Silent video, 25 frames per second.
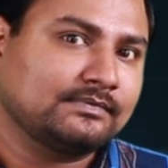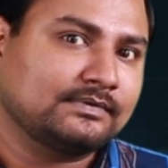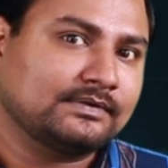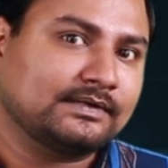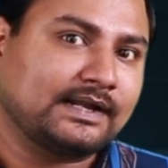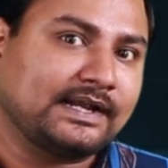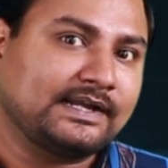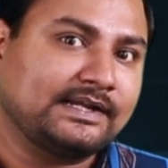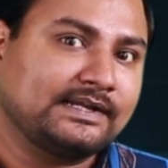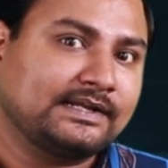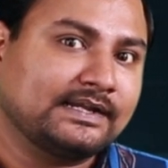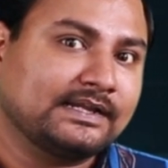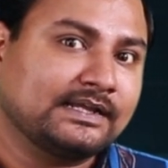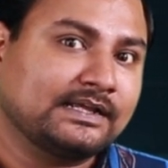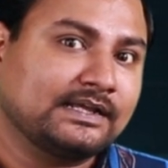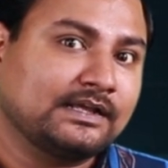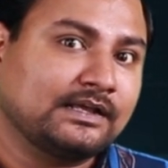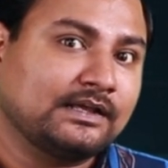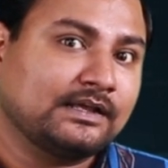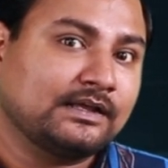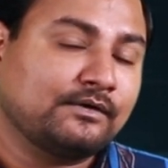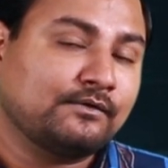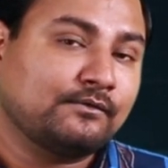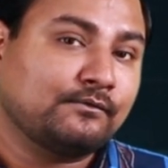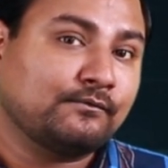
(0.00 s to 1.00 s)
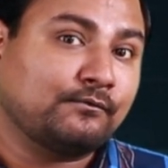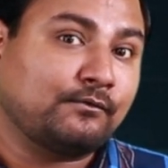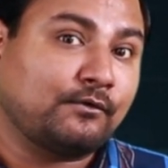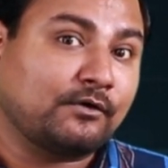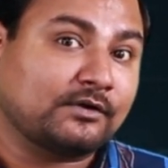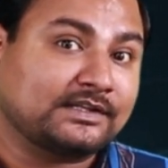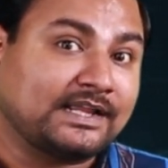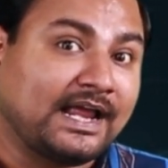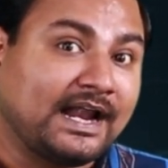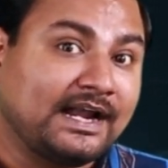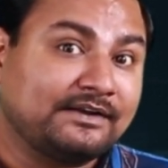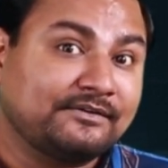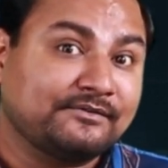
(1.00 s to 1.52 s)
right? For
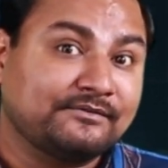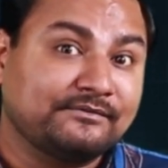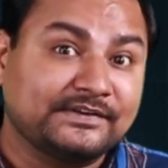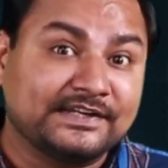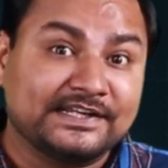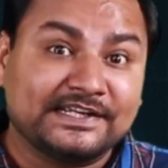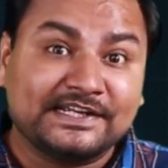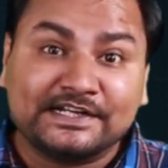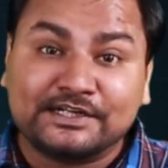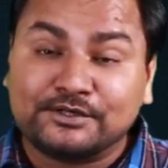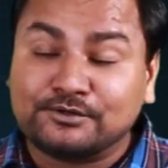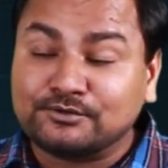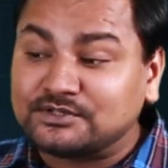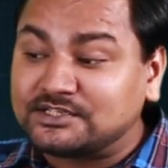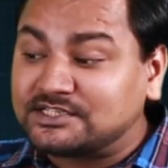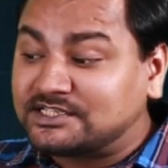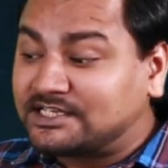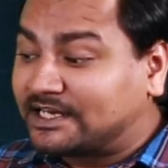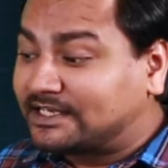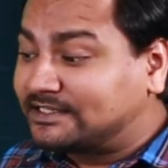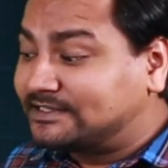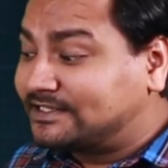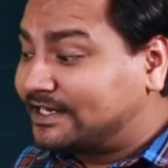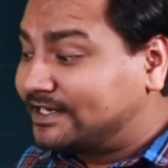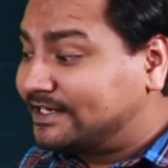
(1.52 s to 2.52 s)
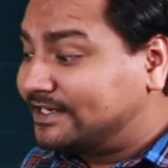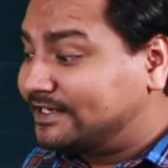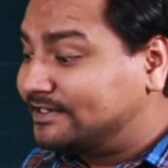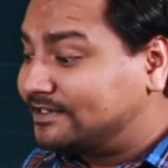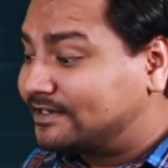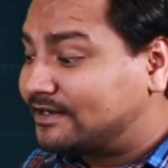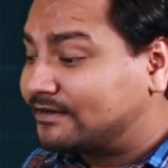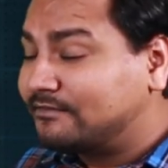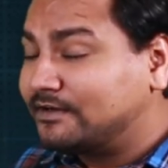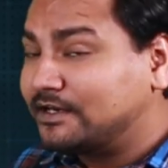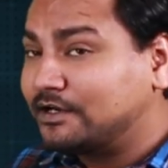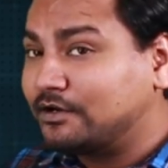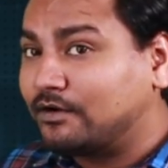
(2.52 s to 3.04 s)
that, we need to check the
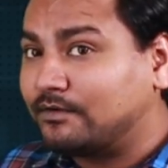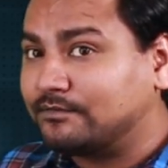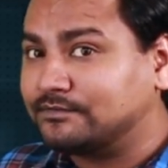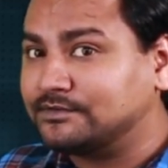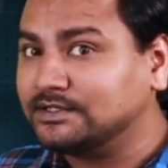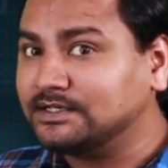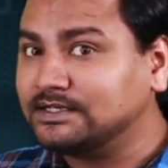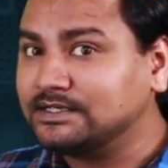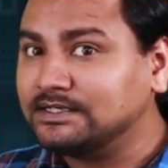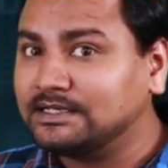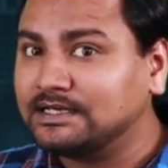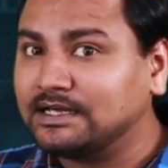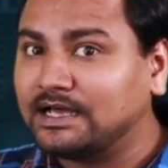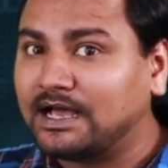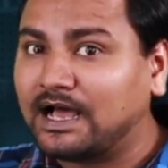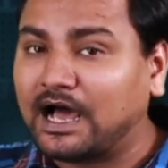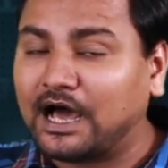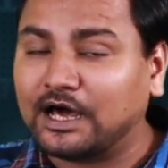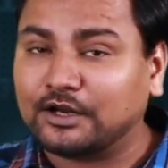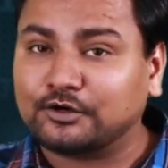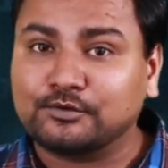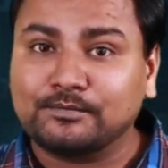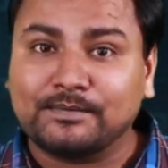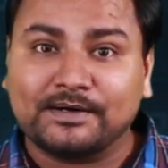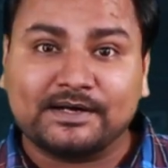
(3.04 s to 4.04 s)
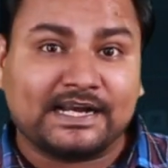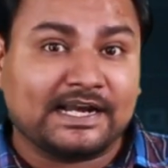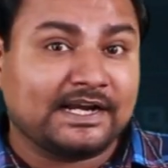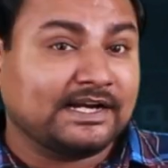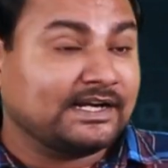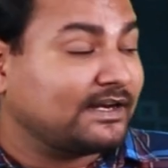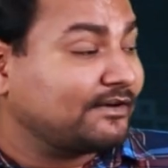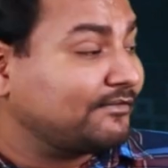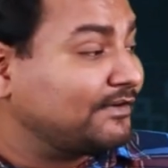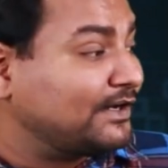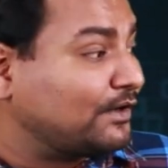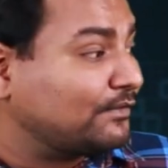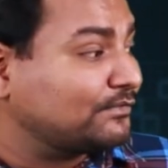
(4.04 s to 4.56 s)
interval of the argument,
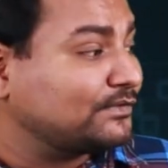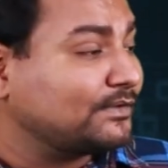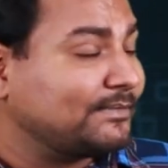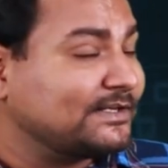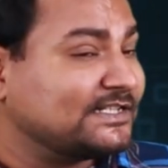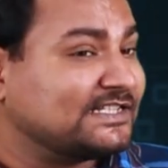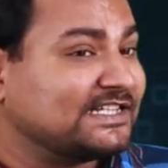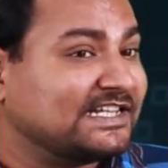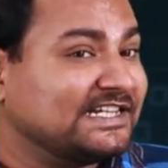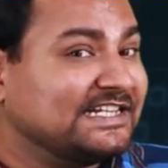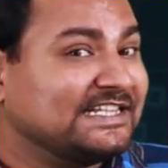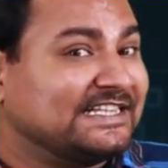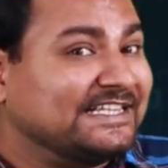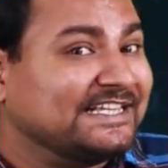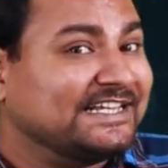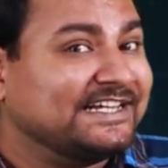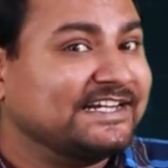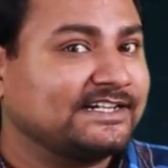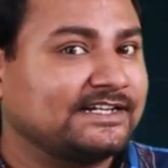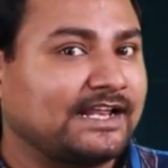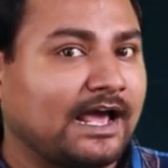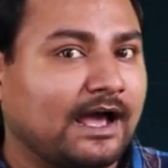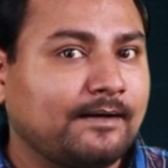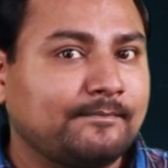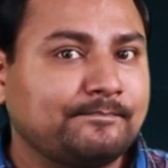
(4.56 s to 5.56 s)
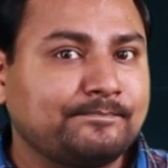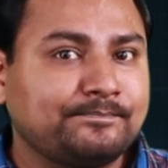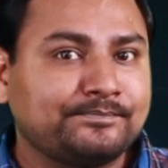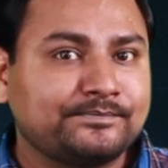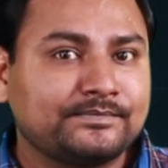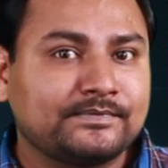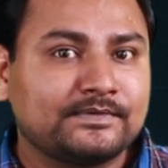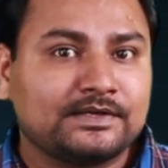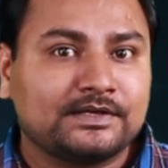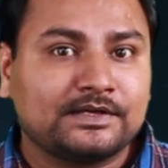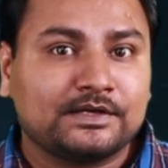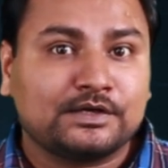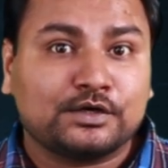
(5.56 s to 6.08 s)
interval of basically theta.
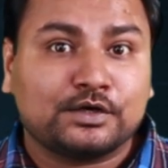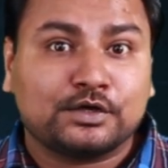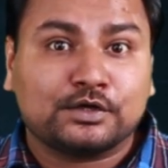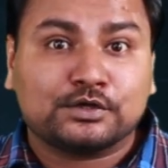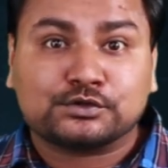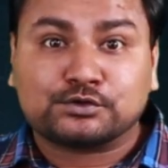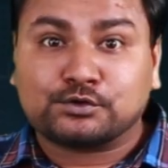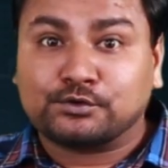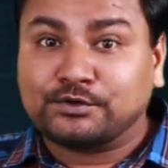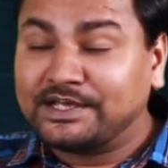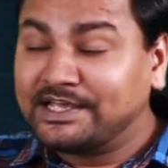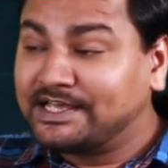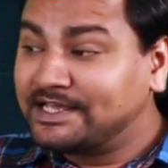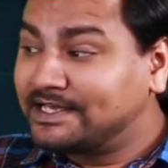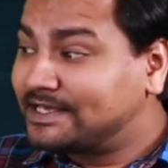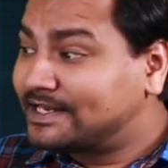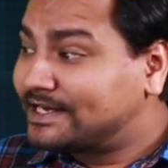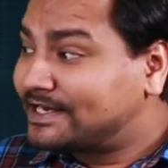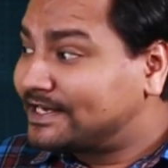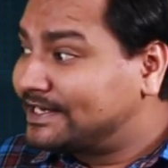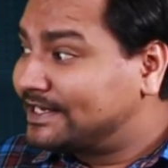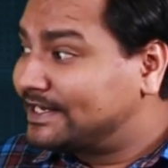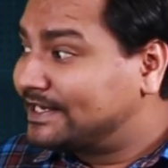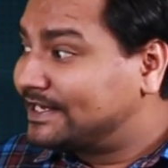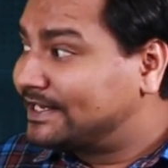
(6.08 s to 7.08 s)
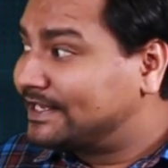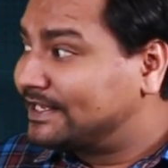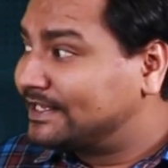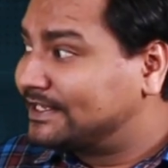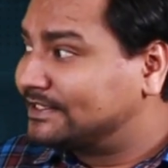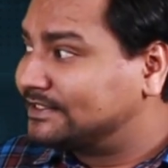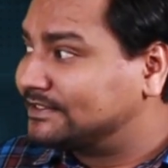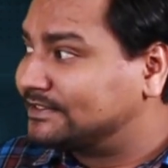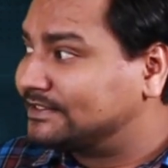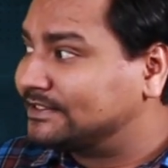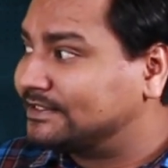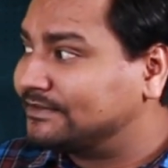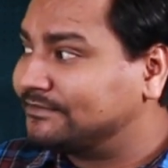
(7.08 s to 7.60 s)
So here,
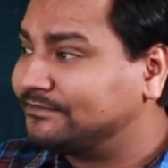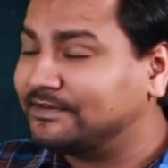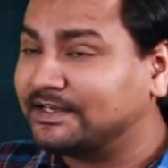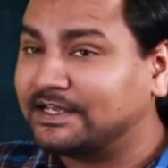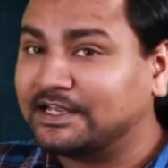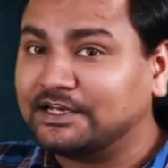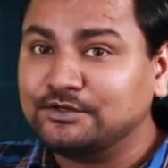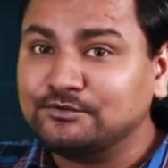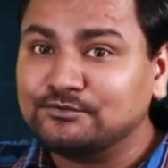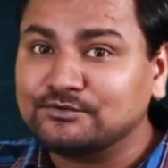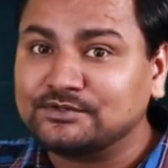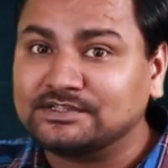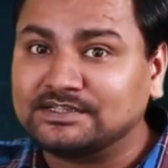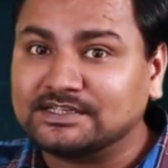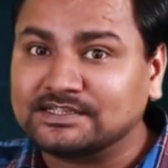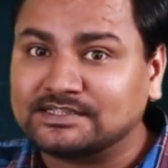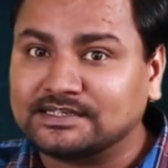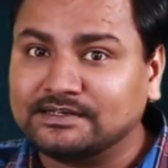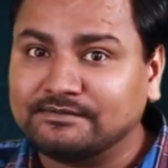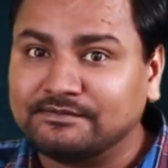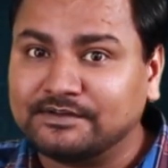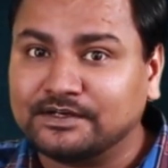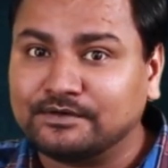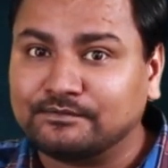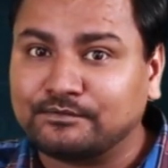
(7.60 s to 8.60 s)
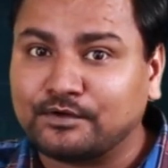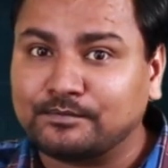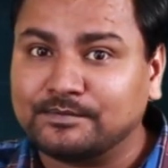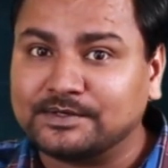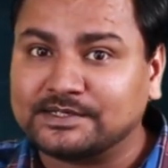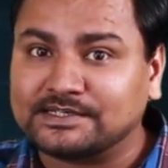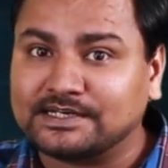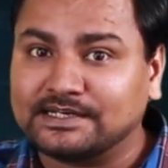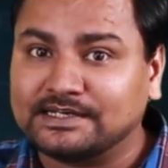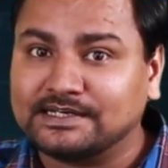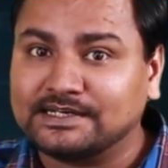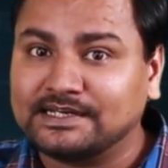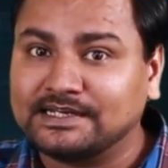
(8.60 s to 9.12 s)
we can use this given
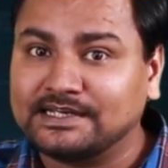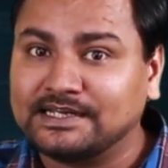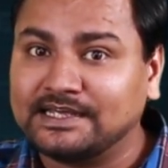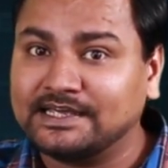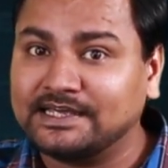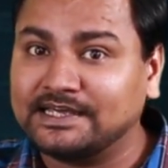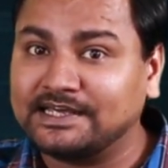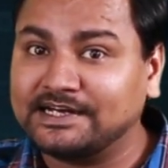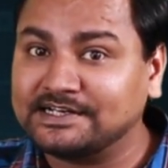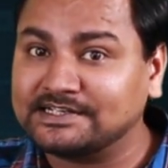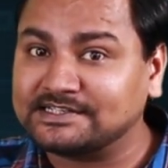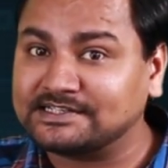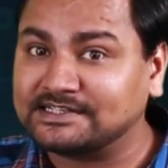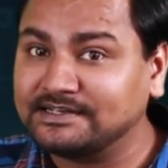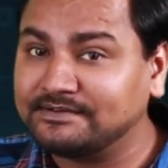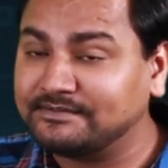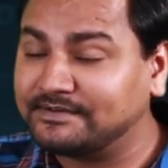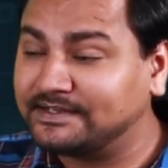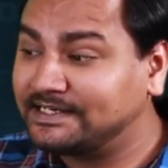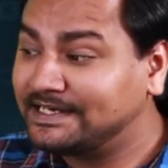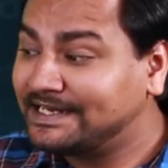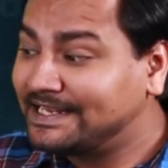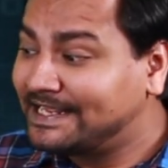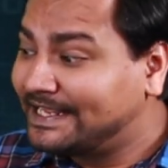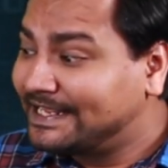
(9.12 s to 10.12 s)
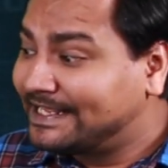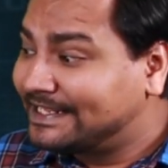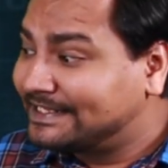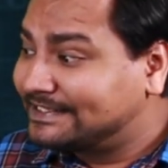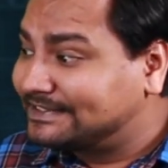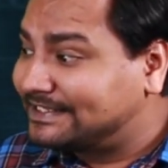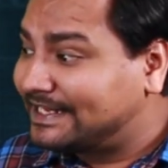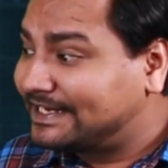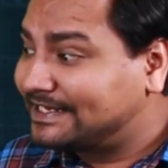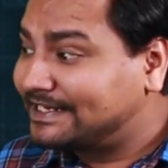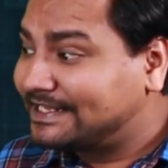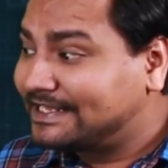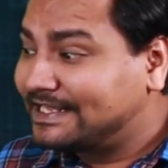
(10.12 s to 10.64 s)
information. Here it is given
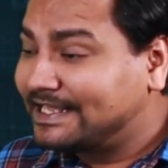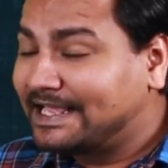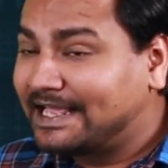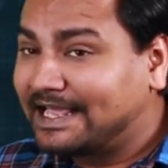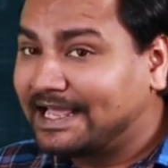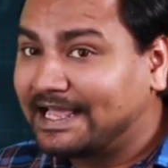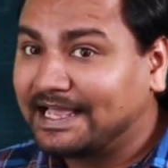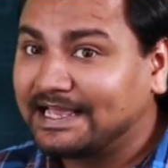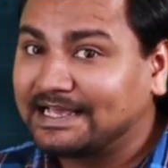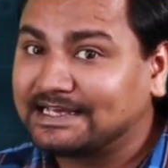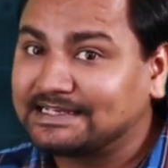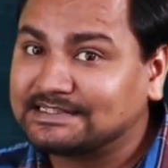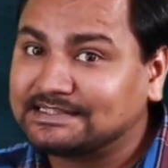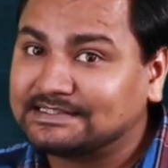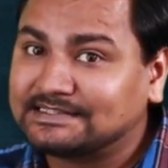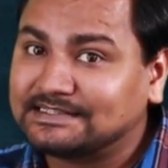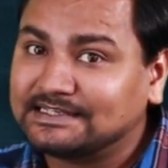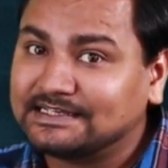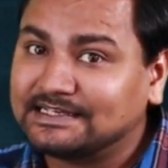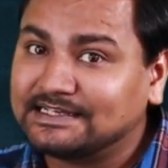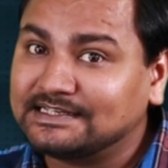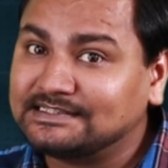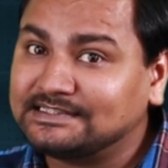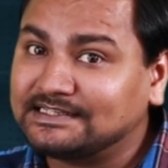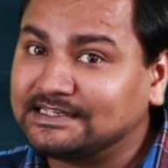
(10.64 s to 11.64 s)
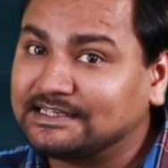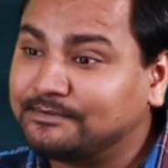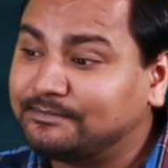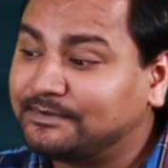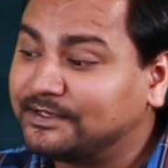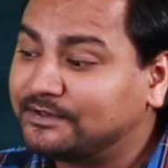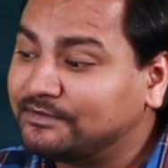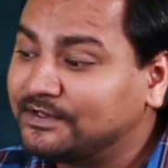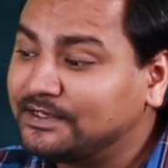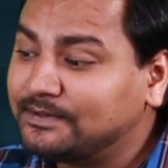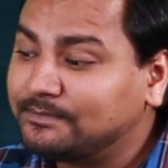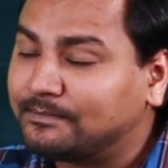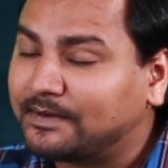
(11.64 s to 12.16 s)
that x is in
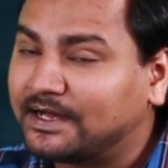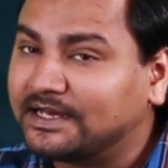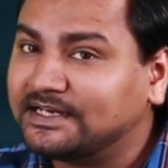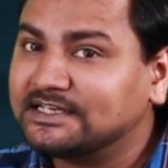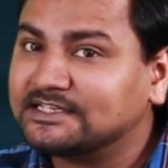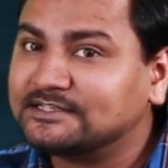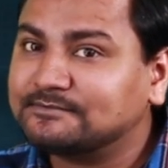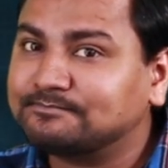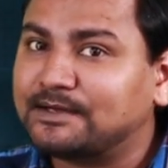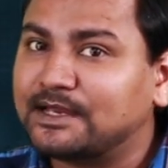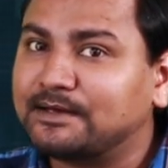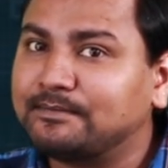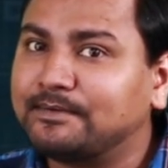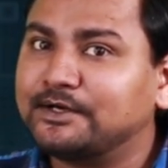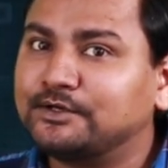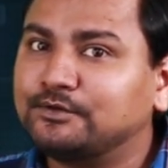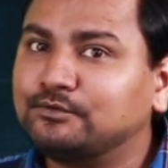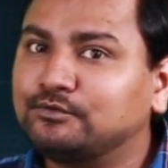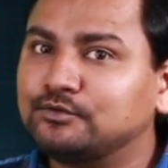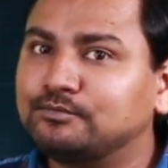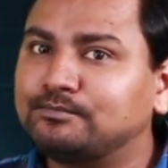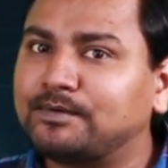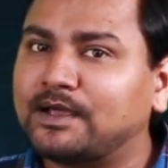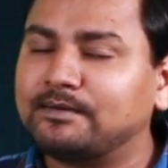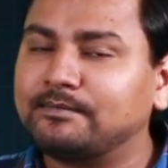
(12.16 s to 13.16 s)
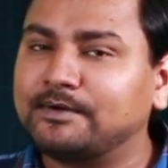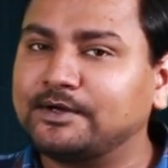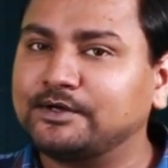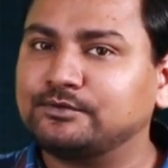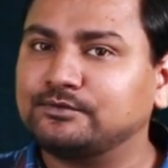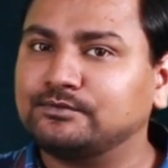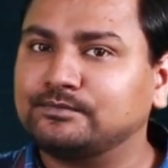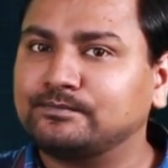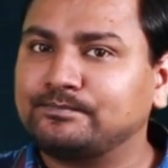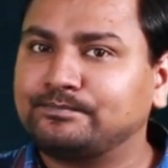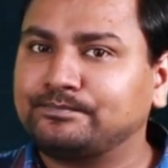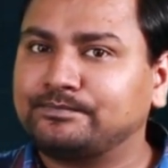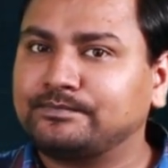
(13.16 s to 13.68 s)
between minus pi by 2 to pi by 2,
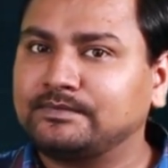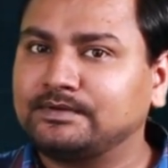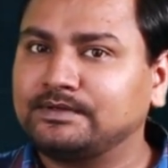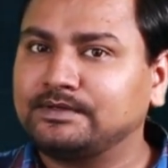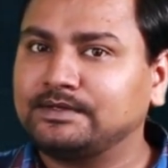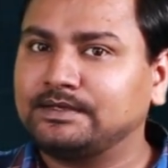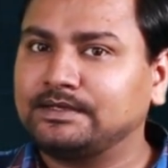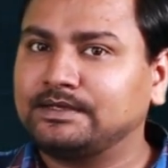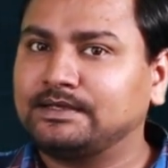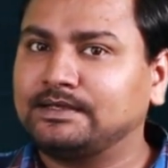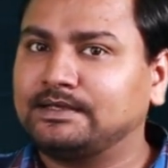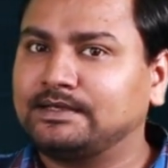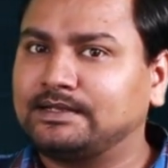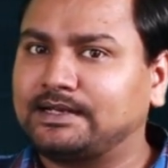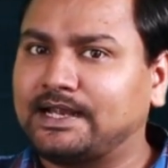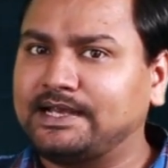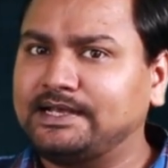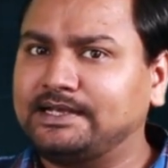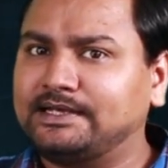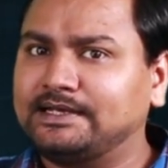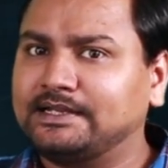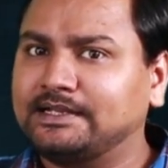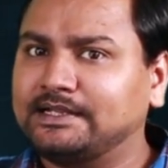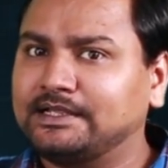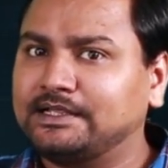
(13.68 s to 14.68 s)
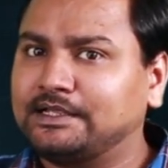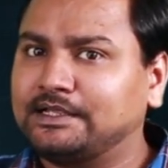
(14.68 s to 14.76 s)
right?